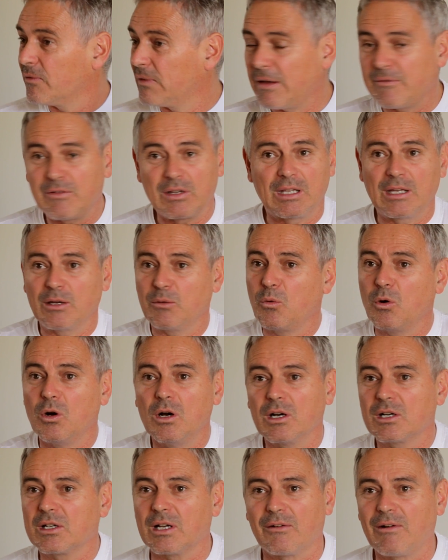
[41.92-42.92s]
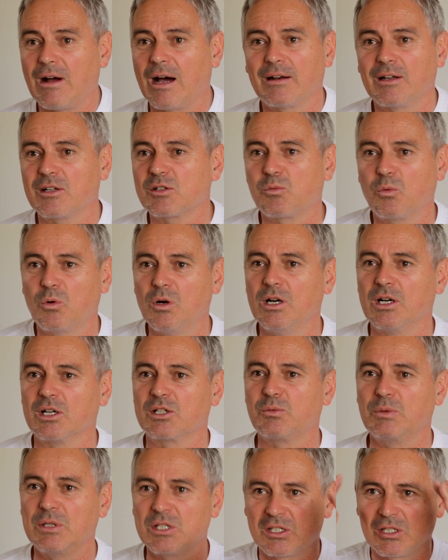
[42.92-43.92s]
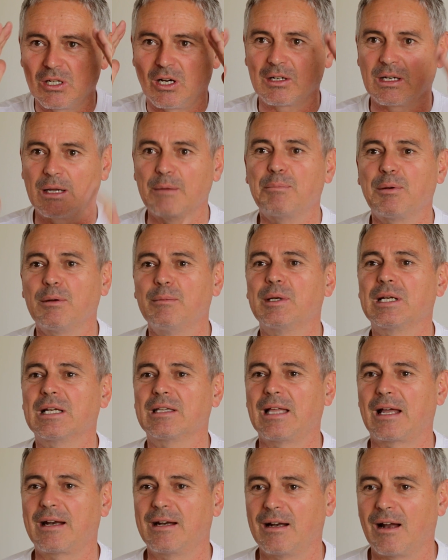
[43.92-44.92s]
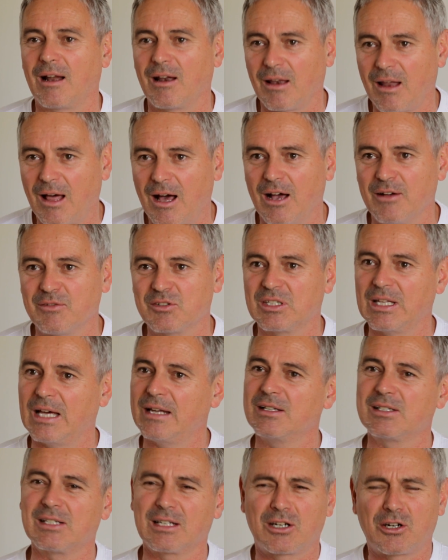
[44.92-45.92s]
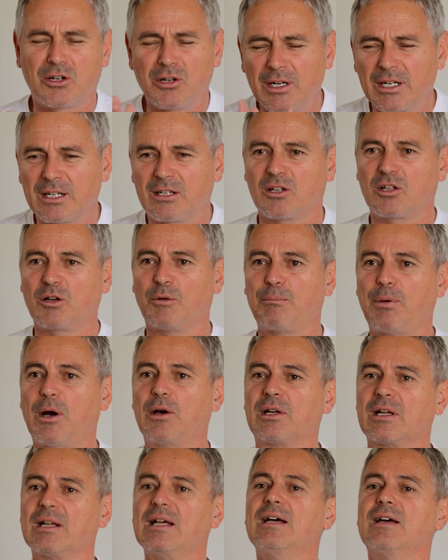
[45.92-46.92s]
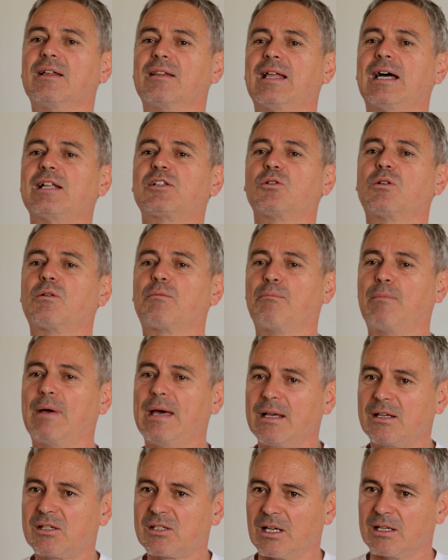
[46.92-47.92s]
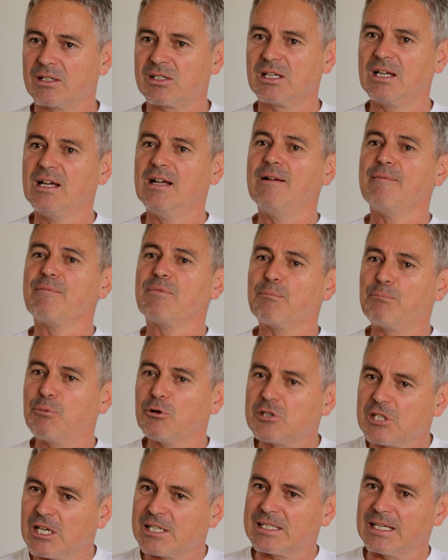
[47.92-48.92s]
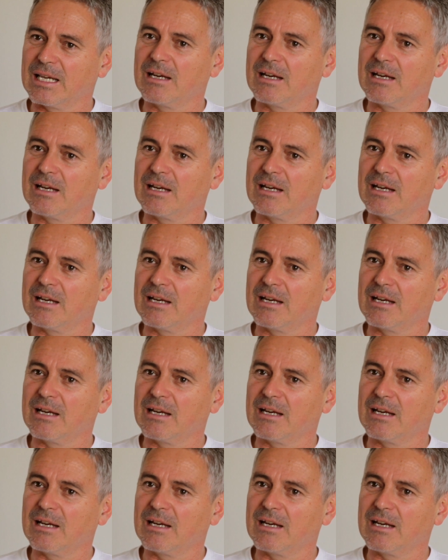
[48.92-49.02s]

everything around us works, we start implementing that in our lives. That is a critical component. That's what puts us